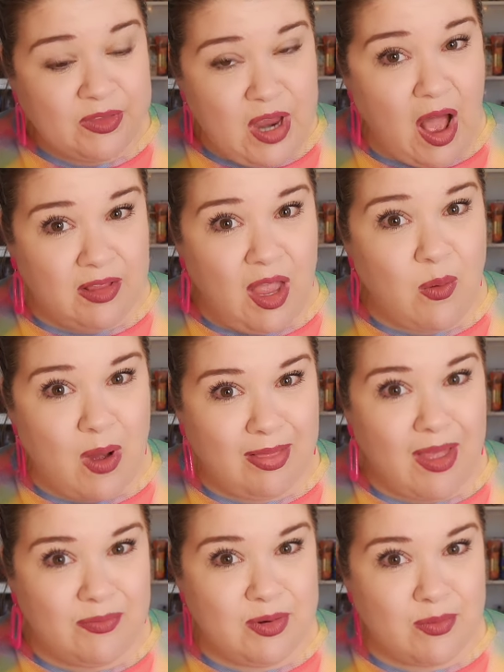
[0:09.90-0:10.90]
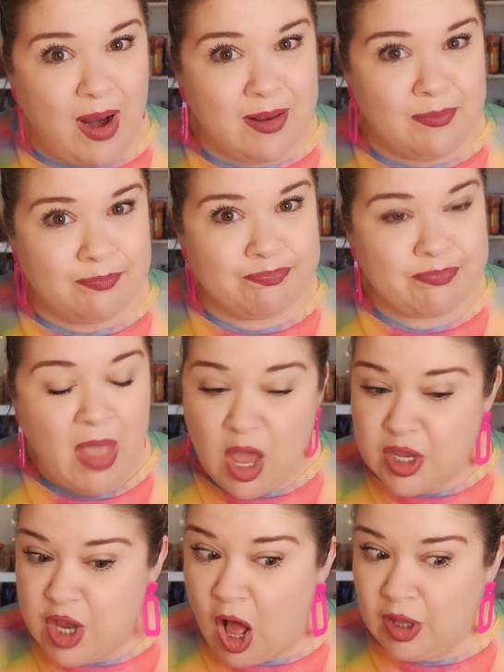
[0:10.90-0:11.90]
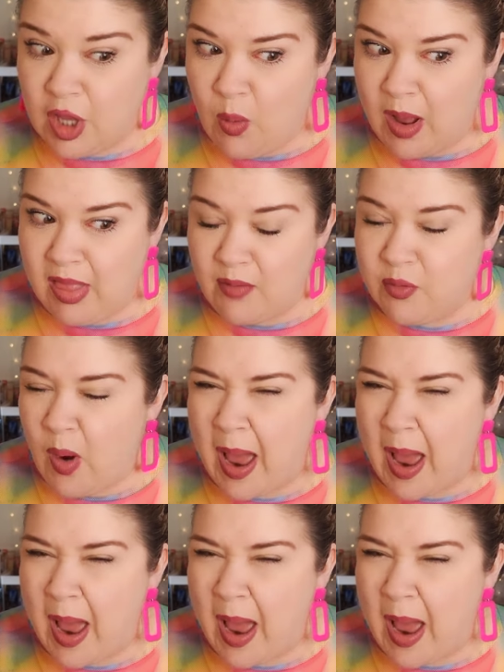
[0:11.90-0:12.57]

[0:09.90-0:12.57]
y'all know I love you, right? Y'all know I love you.